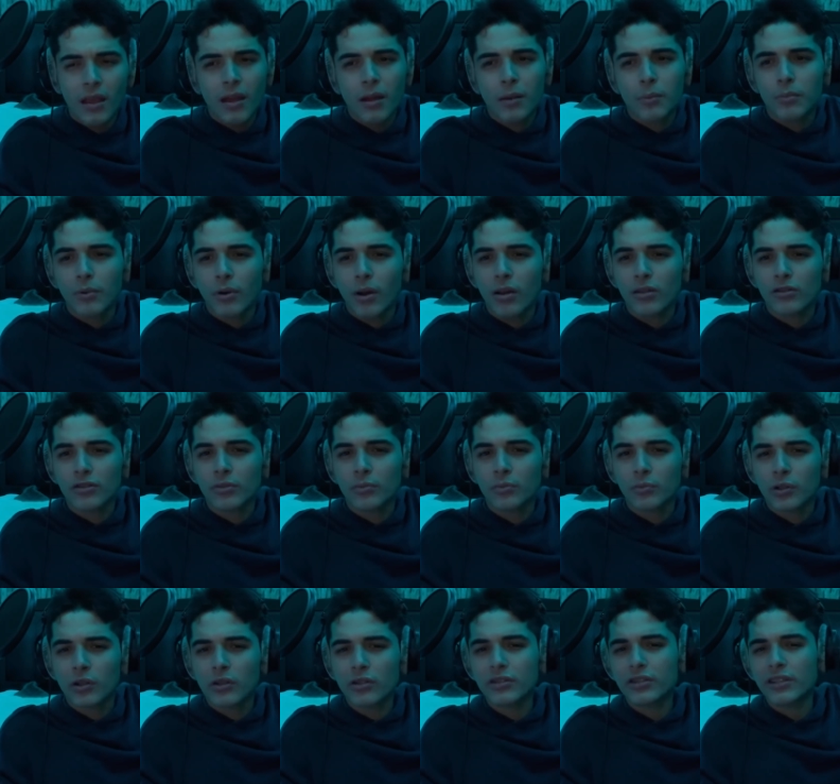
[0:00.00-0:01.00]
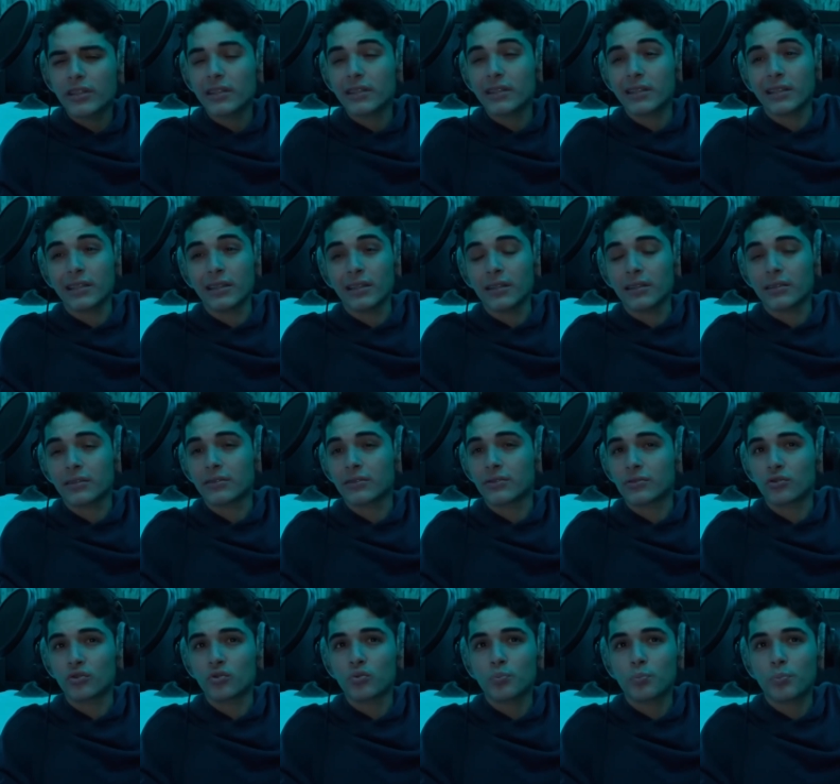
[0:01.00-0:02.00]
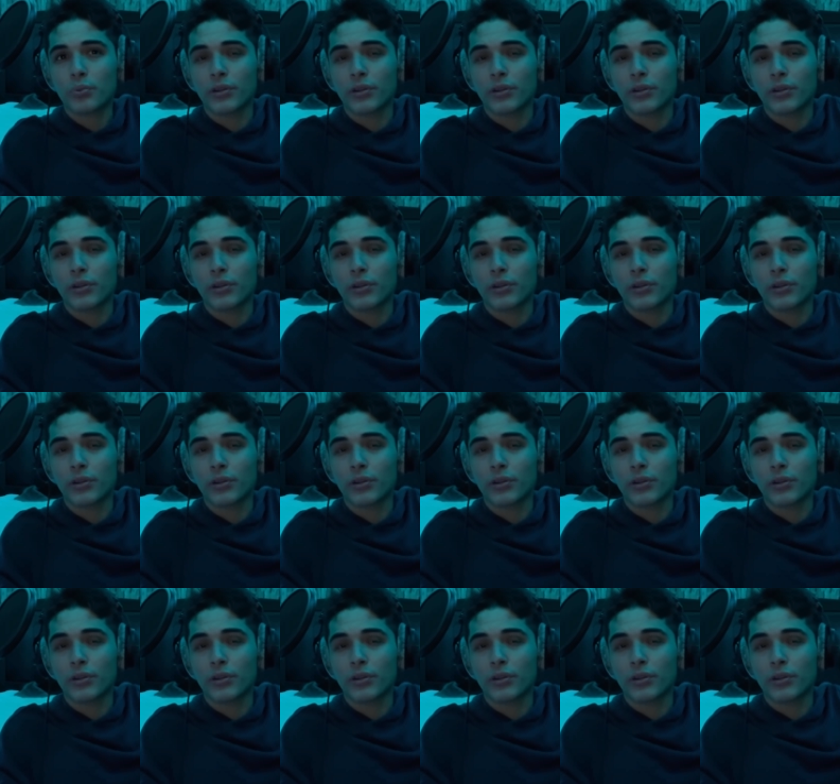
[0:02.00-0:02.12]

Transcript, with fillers: Bro, on some real shit, he looks super